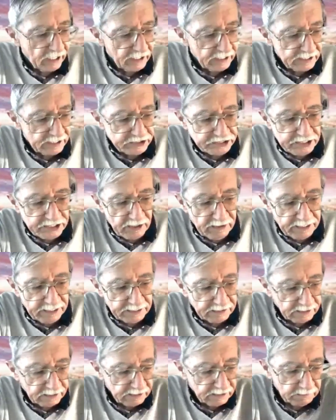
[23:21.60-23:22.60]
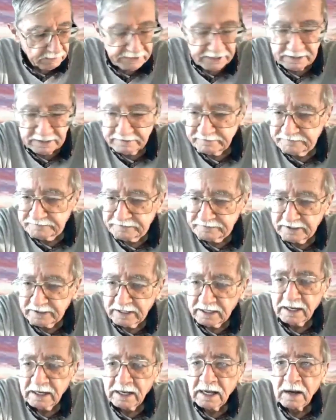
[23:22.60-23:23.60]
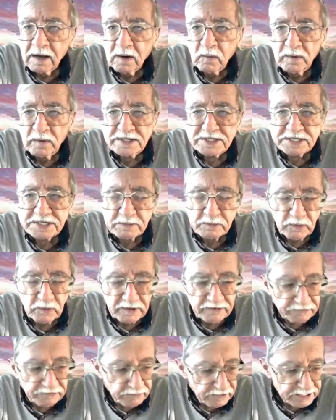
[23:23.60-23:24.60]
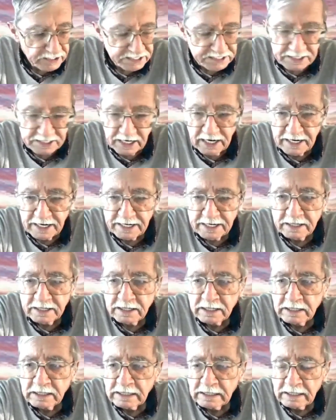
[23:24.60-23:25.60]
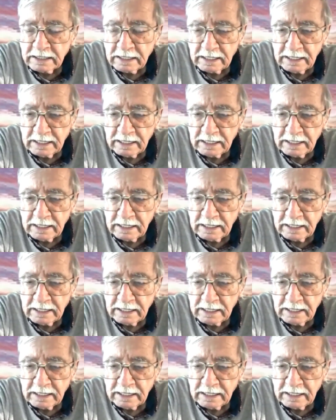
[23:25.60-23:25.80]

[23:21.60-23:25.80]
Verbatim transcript: coming on and sharing a little bit of uh, wisdom with Chris and I.